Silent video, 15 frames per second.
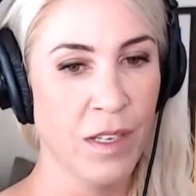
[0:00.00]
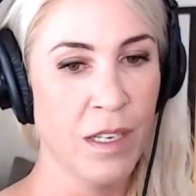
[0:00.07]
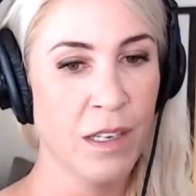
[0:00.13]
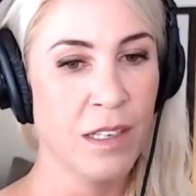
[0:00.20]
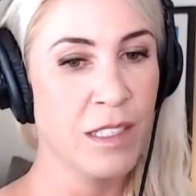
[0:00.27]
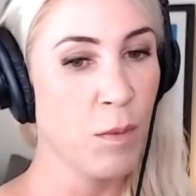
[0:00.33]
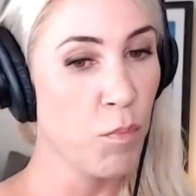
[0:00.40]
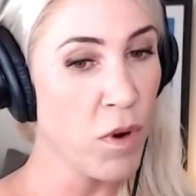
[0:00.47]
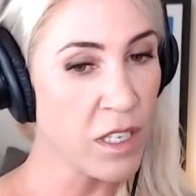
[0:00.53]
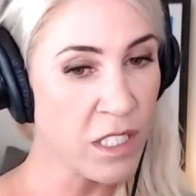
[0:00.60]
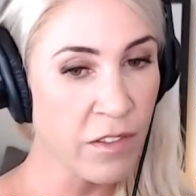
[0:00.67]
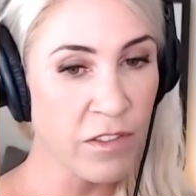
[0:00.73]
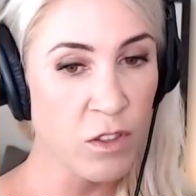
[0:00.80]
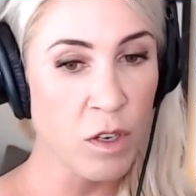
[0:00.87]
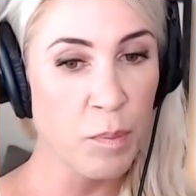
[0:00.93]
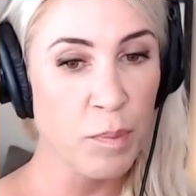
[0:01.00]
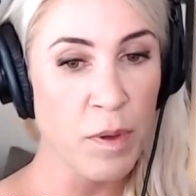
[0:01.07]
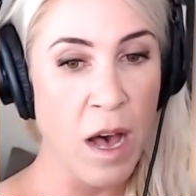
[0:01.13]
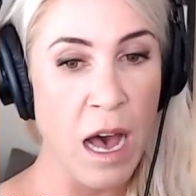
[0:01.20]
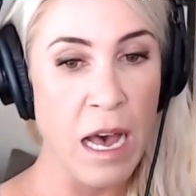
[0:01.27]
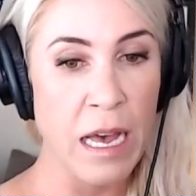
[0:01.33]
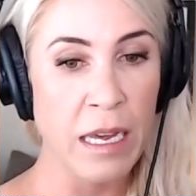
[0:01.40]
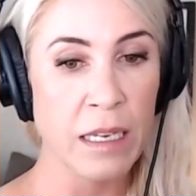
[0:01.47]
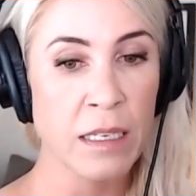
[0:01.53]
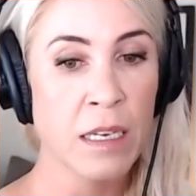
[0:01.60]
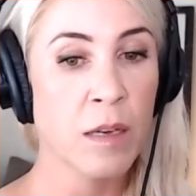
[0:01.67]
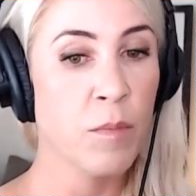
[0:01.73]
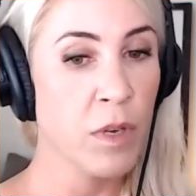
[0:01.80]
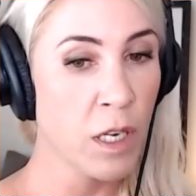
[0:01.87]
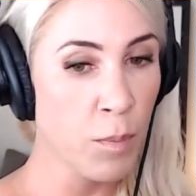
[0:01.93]
It's impressive to apply,
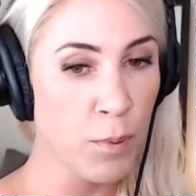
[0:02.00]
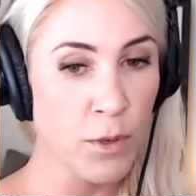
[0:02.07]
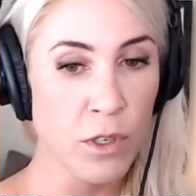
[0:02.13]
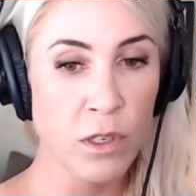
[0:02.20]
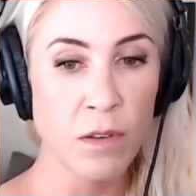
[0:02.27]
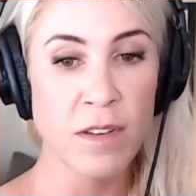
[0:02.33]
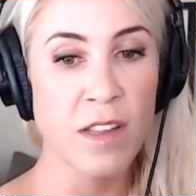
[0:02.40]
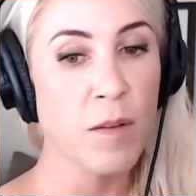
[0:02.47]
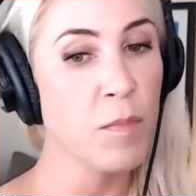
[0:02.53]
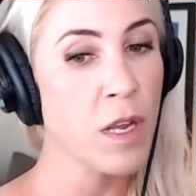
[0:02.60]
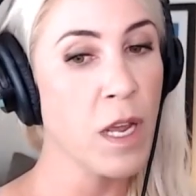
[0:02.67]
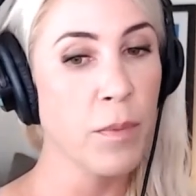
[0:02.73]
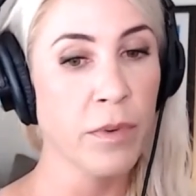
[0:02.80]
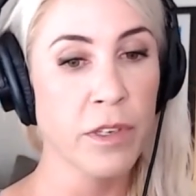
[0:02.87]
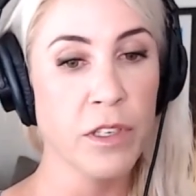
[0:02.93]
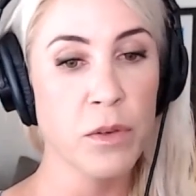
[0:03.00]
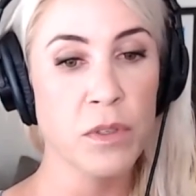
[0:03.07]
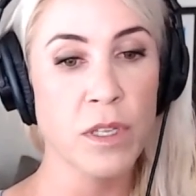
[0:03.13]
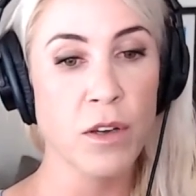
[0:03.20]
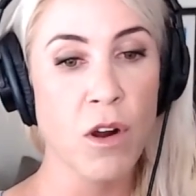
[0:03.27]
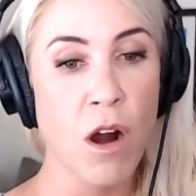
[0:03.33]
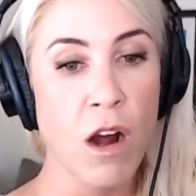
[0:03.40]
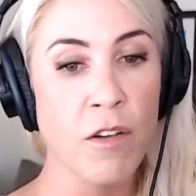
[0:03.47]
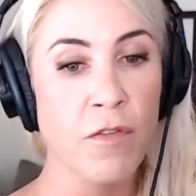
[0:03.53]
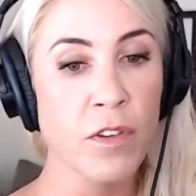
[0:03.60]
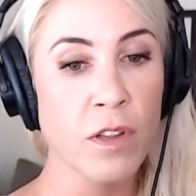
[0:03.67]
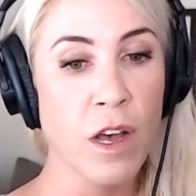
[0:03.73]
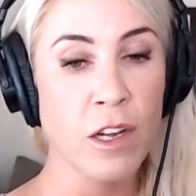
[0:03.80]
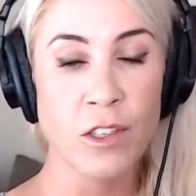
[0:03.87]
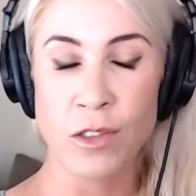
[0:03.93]
be approved, and then be able to use the card for
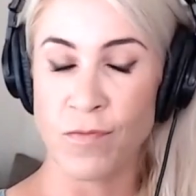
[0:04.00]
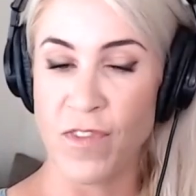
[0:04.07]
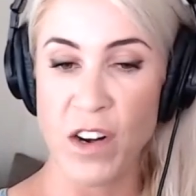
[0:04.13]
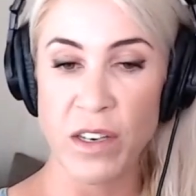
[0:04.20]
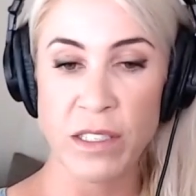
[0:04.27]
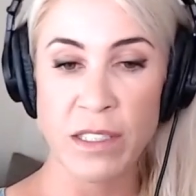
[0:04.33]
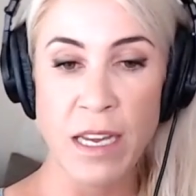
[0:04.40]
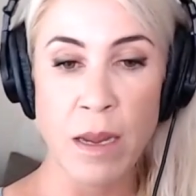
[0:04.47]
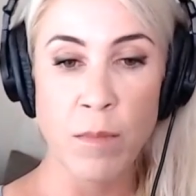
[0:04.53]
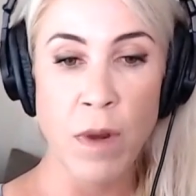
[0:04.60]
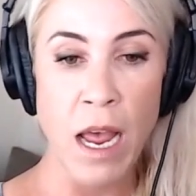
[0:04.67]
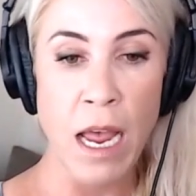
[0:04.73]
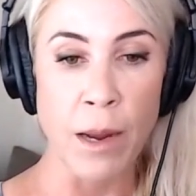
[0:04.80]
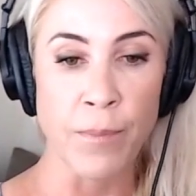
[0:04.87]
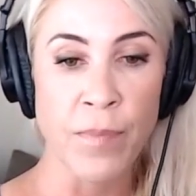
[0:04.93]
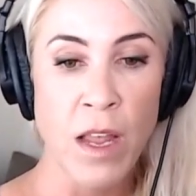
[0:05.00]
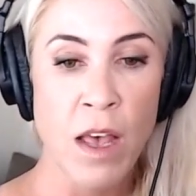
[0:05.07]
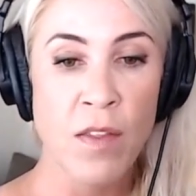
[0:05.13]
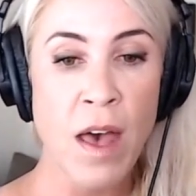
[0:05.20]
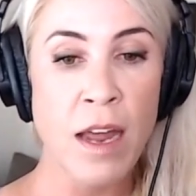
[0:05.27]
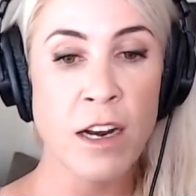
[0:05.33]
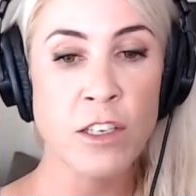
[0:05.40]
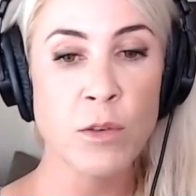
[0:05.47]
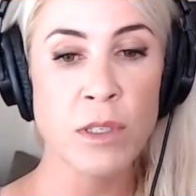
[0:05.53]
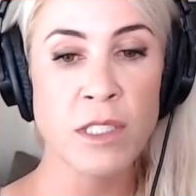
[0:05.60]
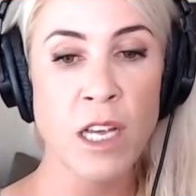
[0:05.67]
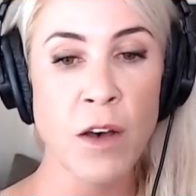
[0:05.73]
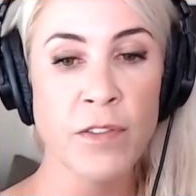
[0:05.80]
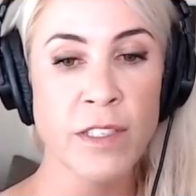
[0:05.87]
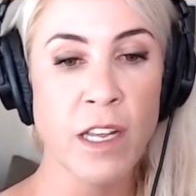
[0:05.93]
lunch very same day. That into
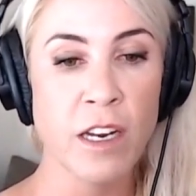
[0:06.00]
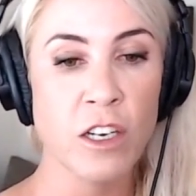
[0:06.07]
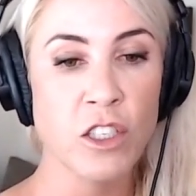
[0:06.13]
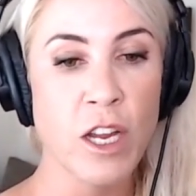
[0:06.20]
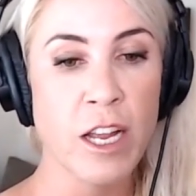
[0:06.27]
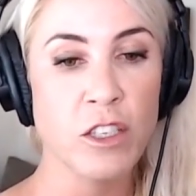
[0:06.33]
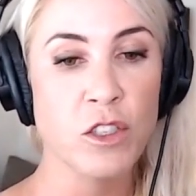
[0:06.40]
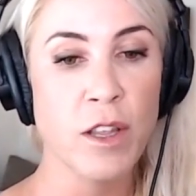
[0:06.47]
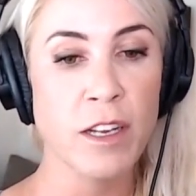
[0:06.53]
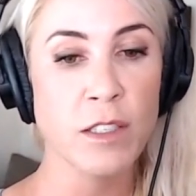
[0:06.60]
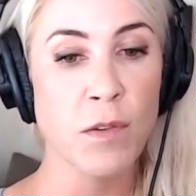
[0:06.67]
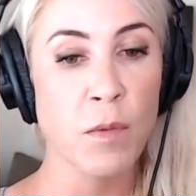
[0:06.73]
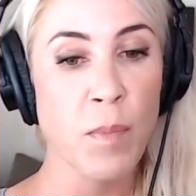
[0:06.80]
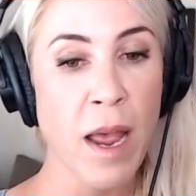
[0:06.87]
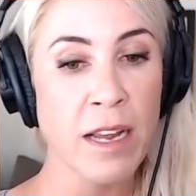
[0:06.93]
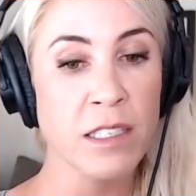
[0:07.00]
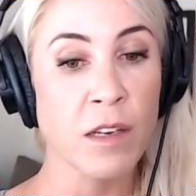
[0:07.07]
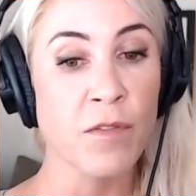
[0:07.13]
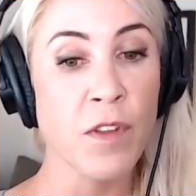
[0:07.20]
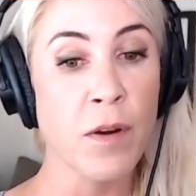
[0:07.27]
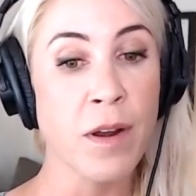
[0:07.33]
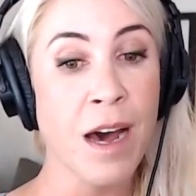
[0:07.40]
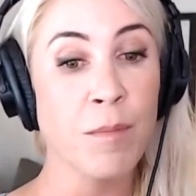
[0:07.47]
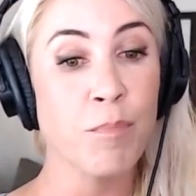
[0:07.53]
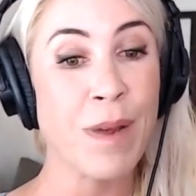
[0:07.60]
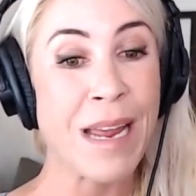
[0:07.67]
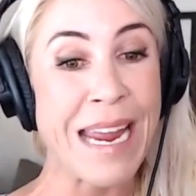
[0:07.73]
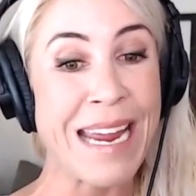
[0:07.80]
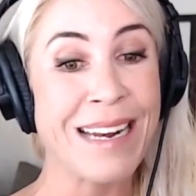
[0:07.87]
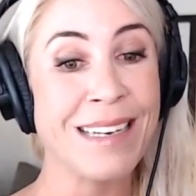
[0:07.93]
itself is going to change things for banks if they're not
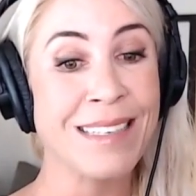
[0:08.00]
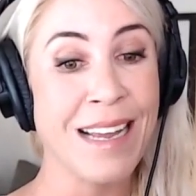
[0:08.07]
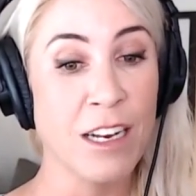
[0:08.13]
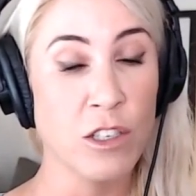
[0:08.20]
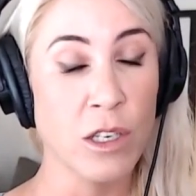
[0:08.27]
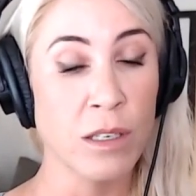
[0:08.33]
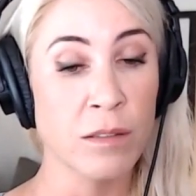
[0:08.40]
paying attention.